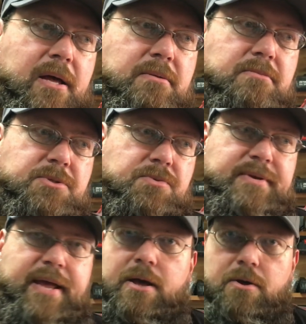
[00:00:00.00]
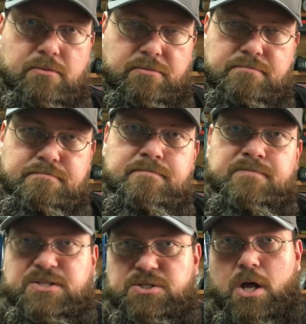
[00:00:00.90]
So now
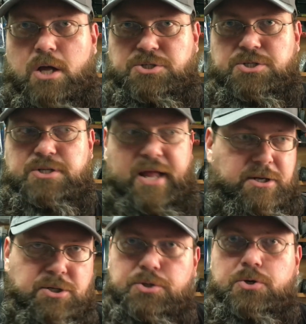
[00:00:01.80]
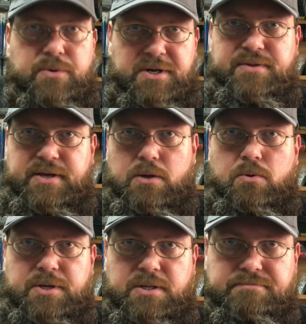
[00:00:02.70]
it's not just like glue or anything
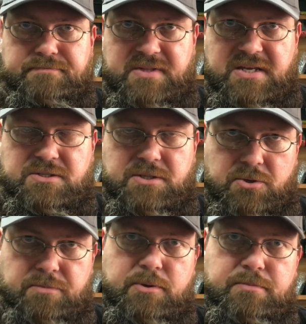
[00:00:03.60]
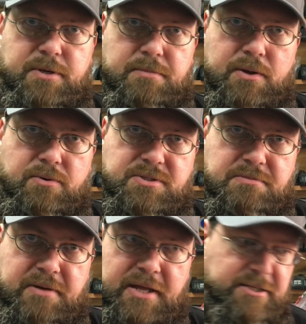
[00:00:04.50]
holding these aluminum components
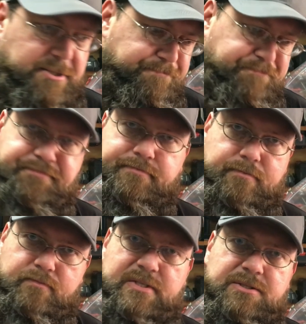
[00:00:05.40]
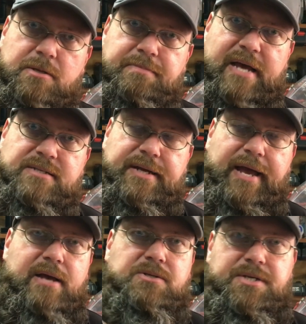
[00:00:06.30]
in place to the plastic
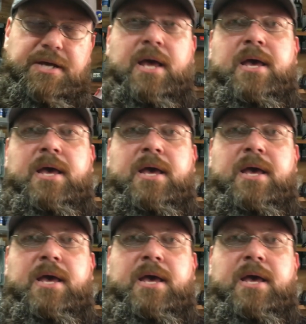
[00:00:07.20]
housing.